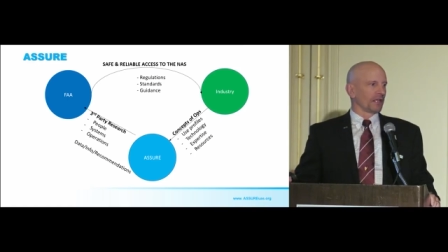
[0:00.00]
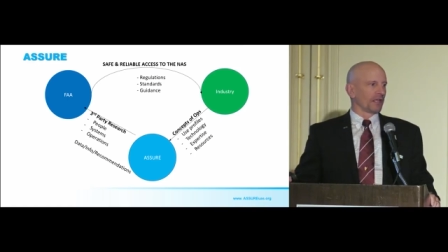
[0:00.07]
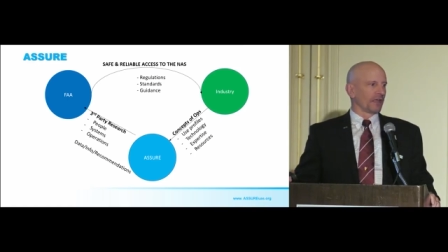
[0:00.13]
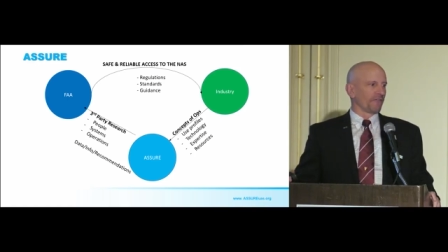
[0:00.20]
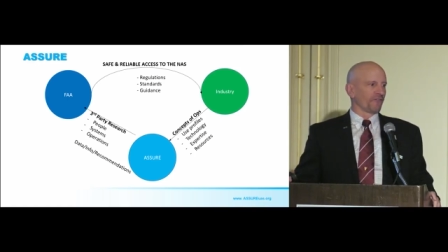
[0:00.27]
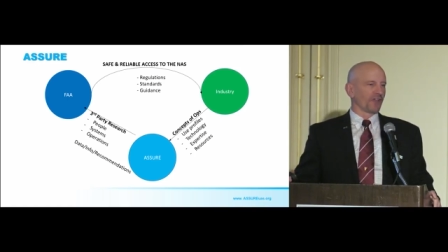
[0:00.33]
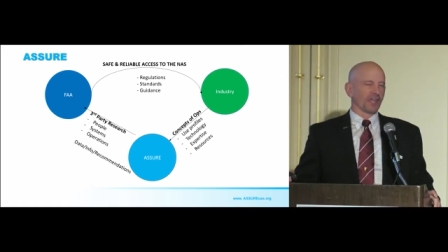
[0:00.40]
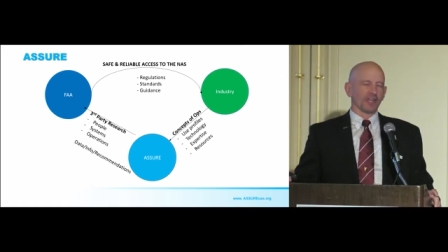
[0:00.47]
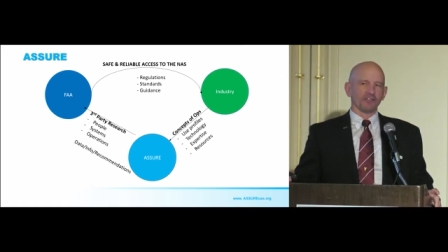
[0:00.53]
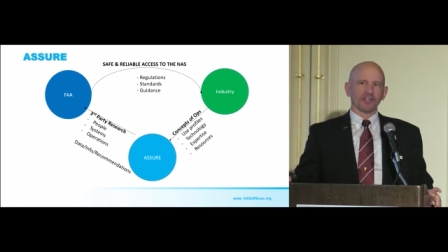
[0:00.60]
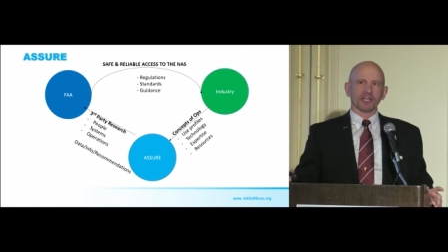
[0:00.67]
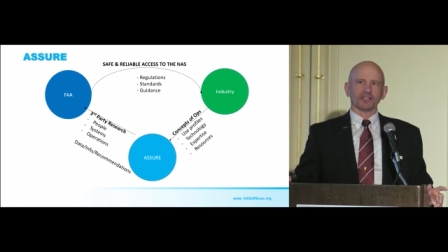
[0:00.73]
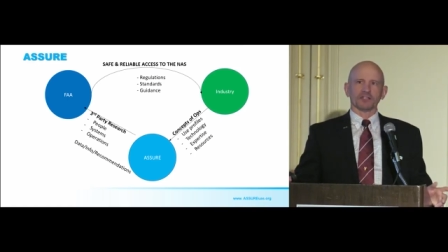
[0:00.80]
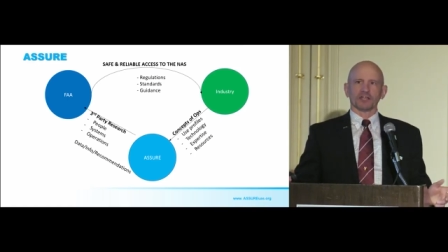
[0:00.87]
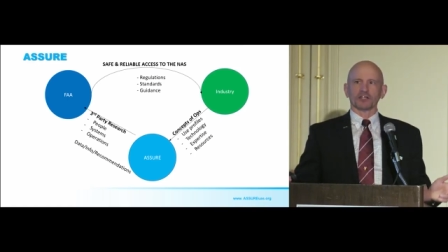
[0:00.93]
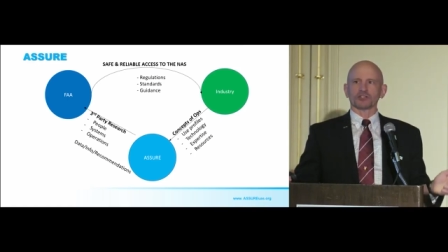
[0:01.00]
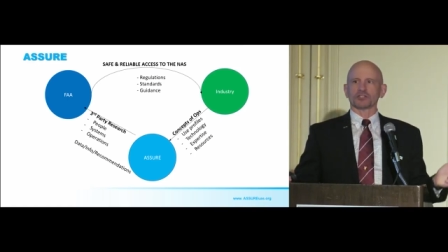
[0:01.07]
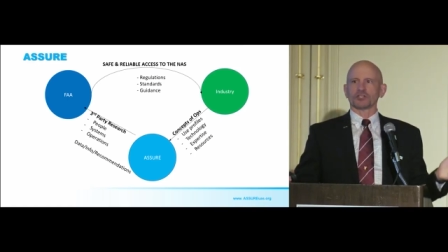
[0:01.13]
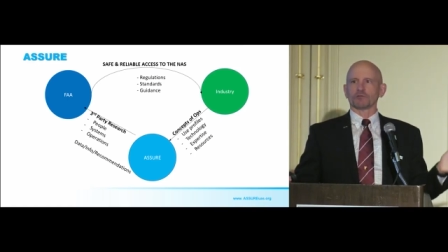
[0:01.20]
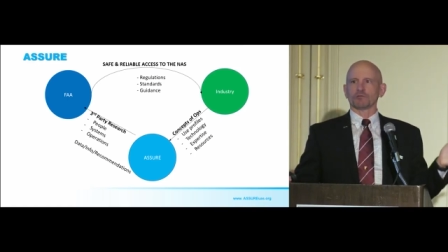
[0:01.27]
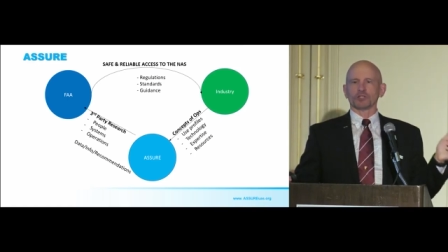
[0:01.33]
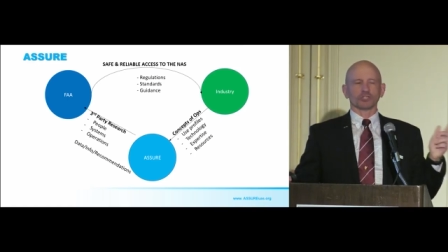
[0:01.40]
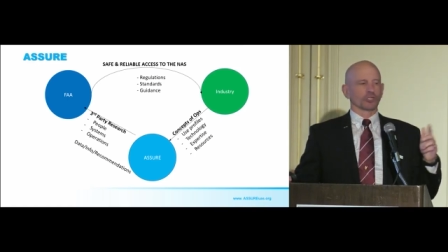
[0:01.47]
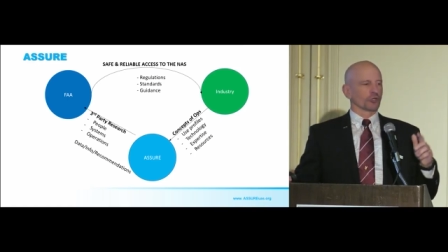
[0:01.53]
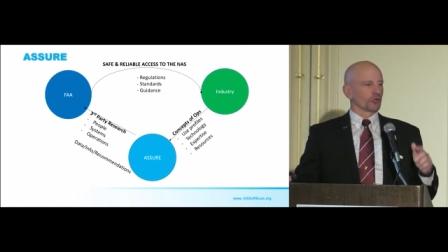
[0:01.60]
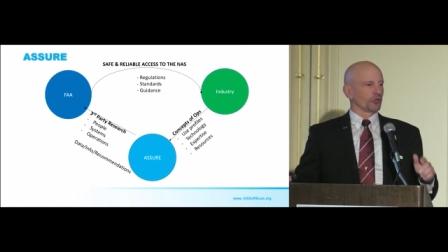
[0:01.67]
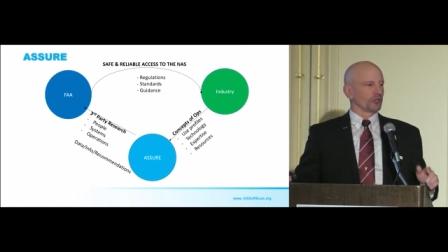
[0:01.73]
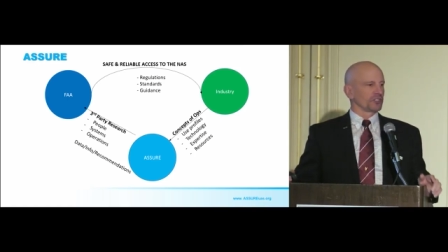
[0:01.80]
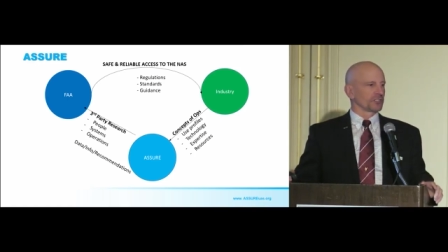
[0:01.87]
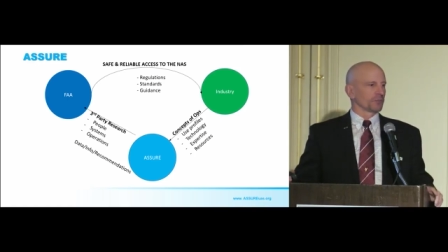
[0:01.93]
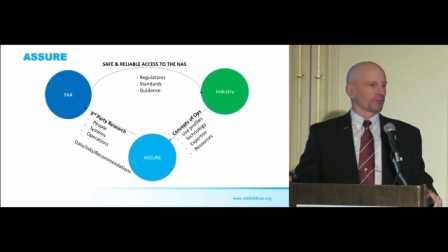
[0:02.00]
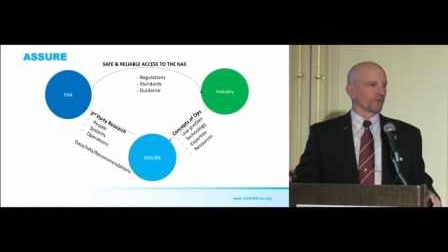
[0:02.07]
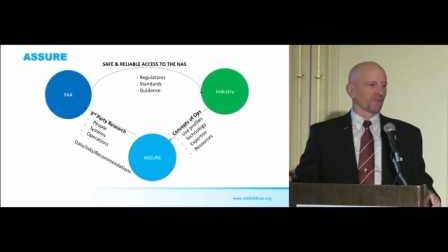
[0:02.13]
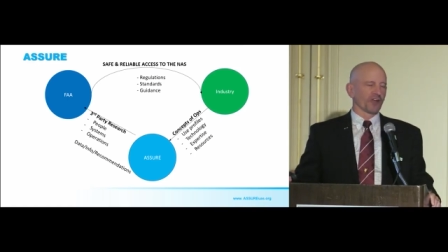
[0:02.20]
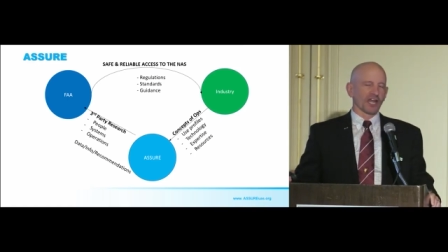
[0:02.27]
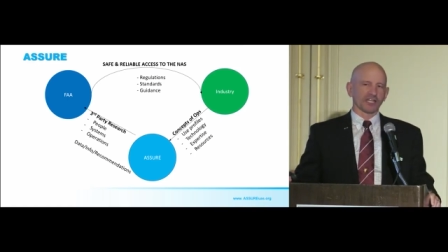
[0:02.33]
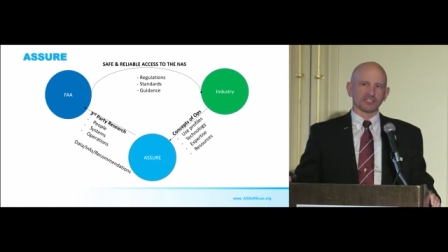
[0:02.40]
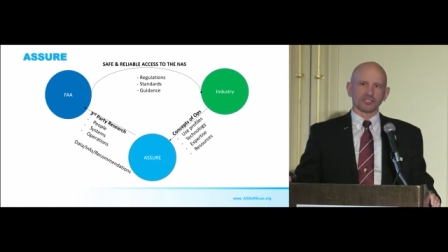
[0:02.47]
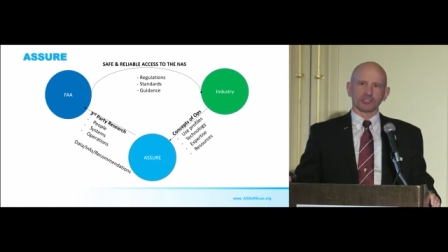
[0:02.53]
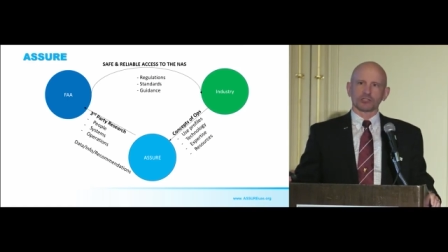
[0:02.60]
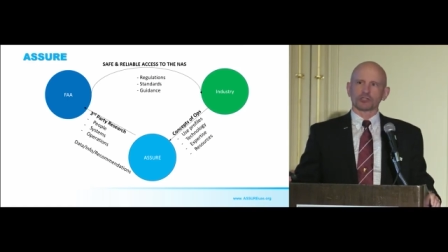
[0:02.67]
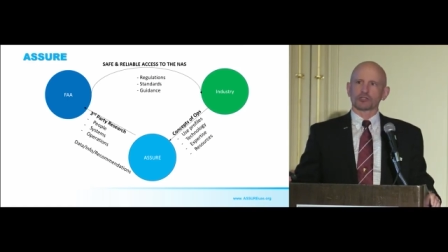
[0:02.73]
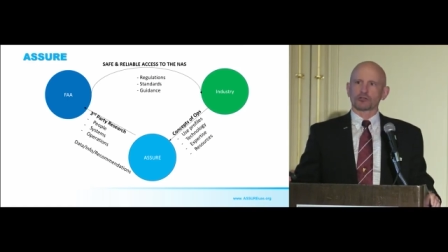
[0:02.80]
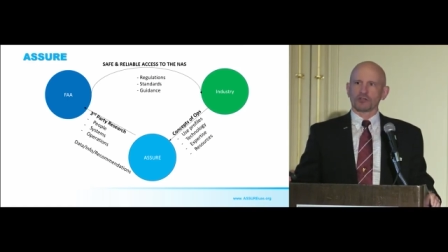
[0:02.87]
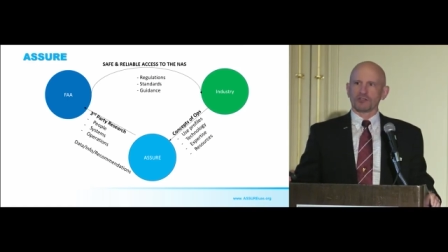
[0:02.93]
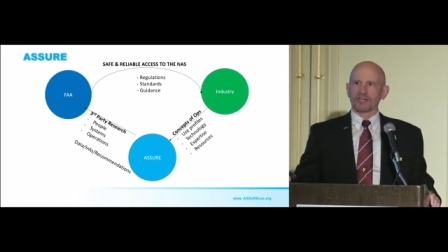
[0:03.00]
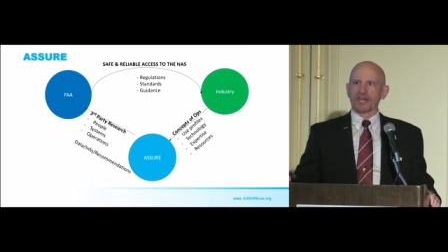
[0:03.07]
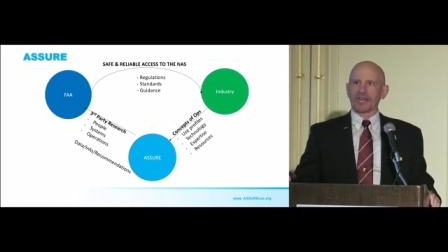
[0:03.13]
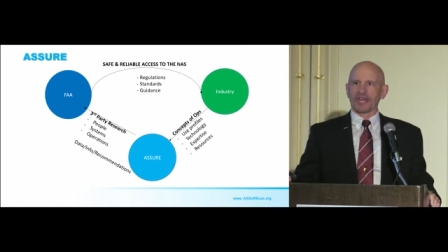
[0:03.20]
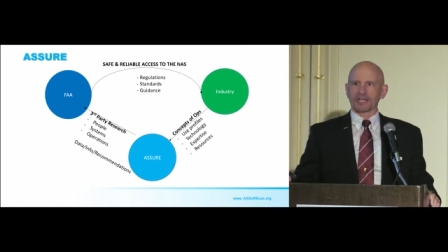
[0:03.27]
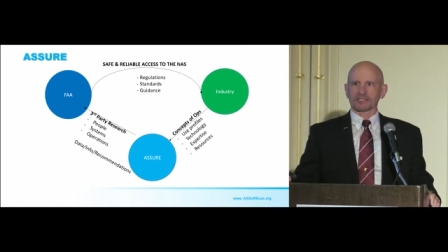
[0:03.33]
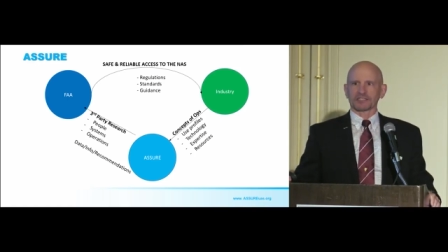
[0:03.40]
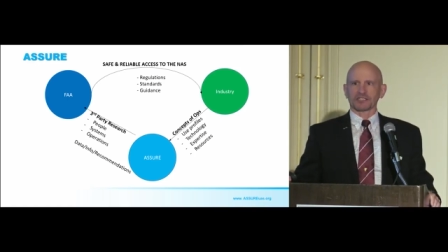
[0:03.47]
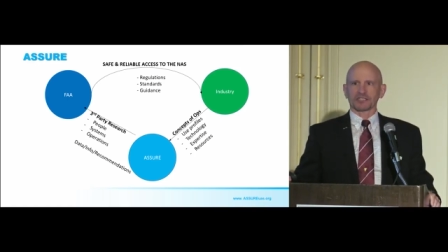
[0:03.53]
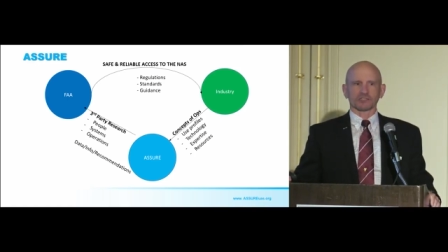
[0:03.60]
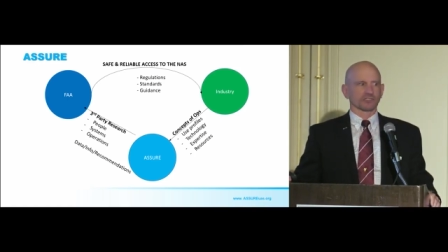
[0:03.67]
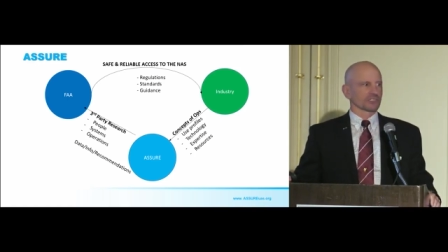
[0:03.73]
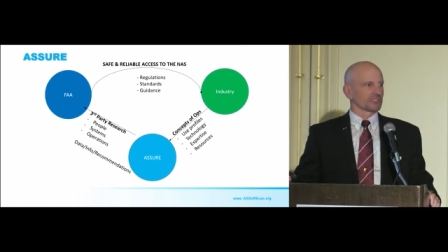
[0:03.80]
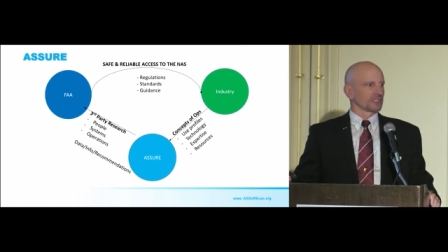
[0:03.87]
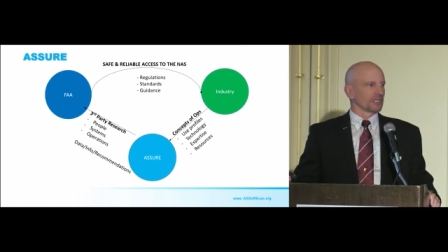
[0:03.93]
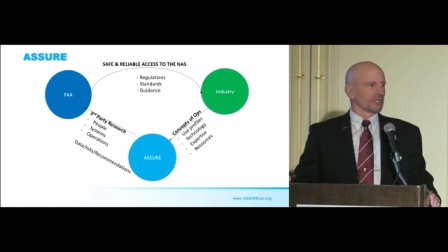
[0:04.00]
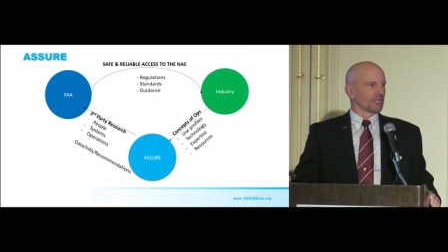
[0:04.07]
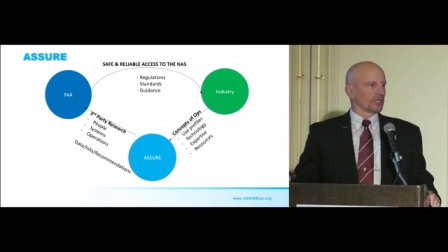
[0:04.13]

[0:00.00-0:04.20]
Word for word: F A A then does in return is it provides industry that access